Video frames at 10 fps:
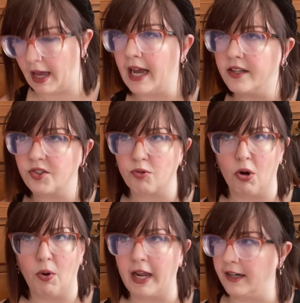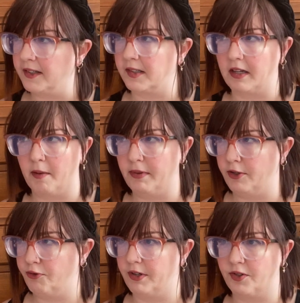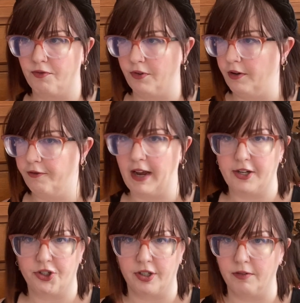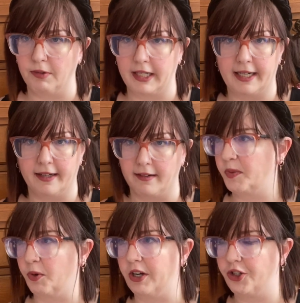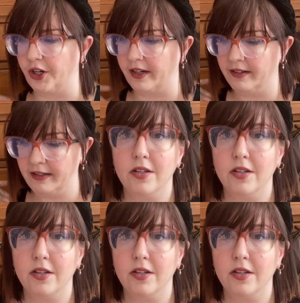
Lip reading: I could scroll endlessly on Pinterest for fashion related inspiration.